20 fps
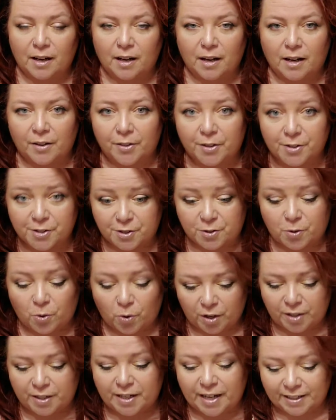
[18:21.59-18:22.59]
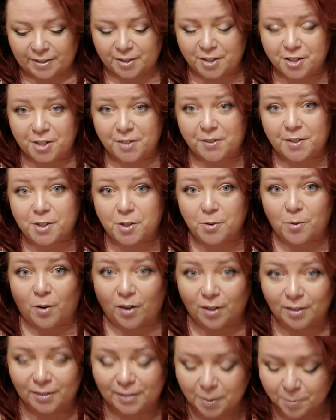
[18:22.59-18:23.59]
the sword energy that you
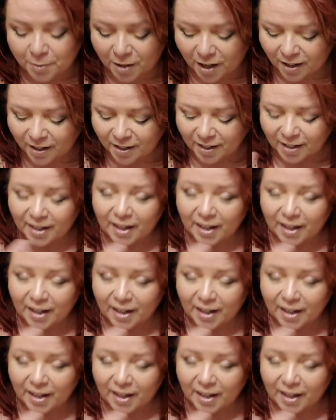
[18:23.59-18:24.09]
are, Libra,